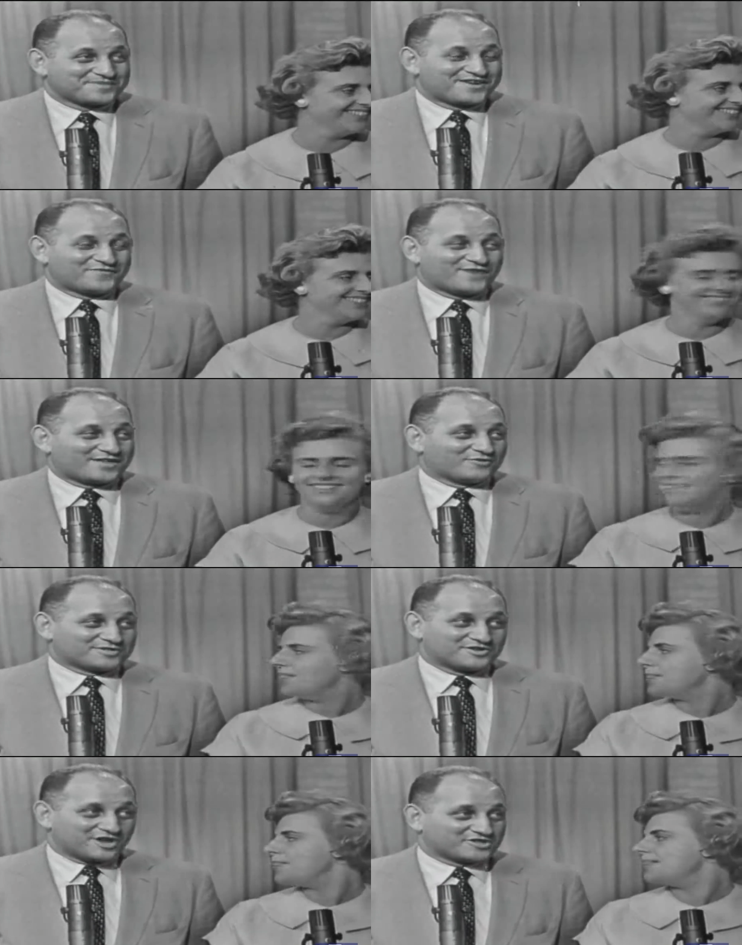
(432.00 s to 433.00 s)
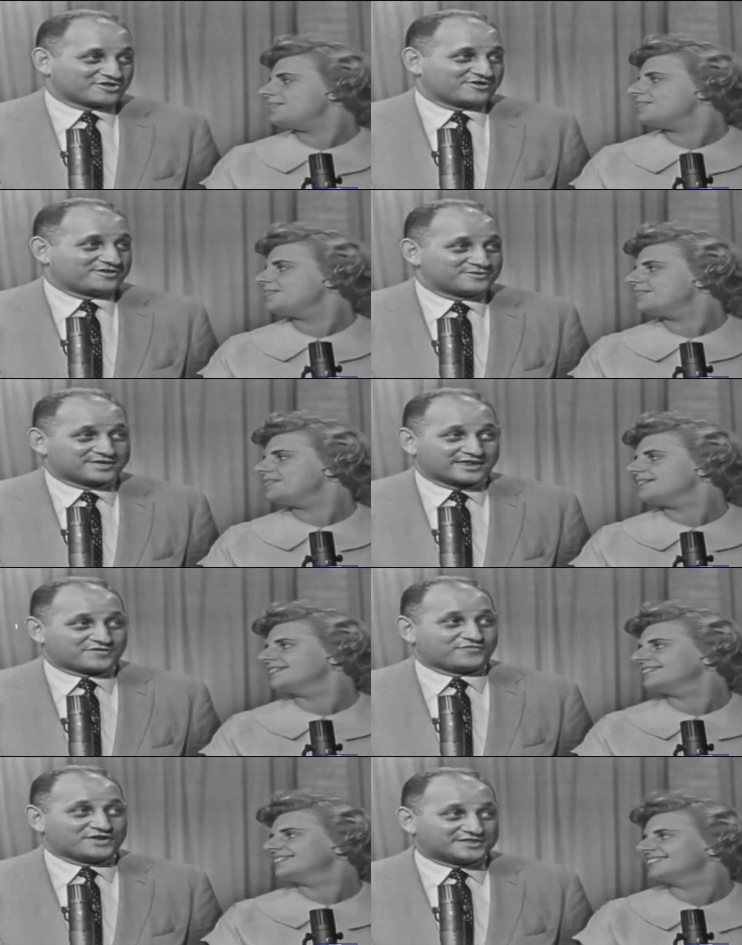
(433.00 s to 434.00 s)
Speaker 1: her father was an usher and used to get us
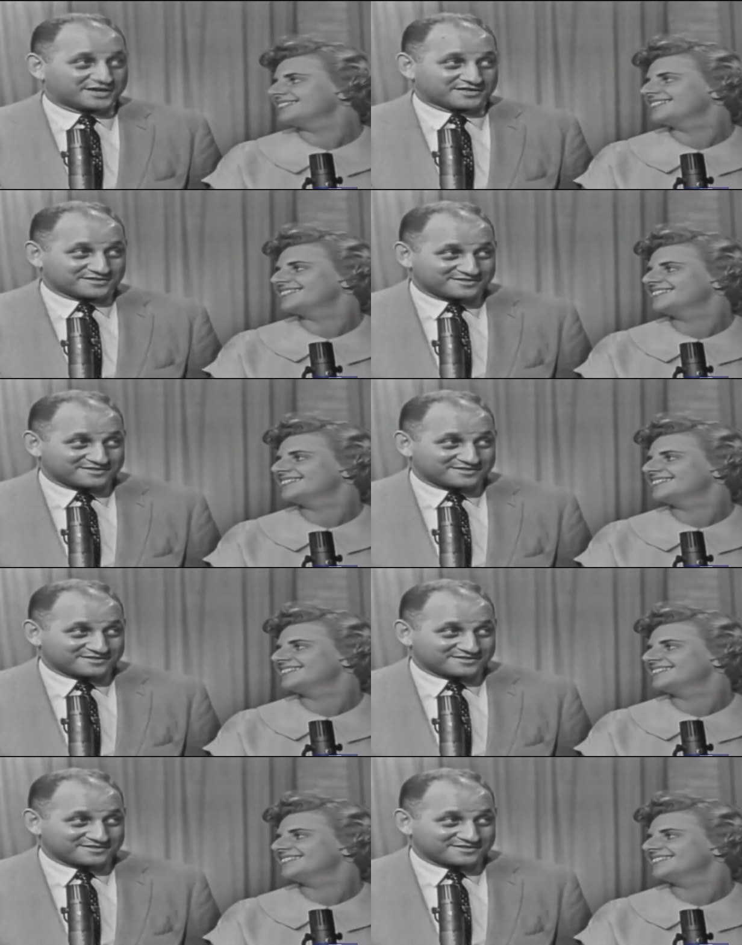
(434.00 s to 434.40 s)
free tickets.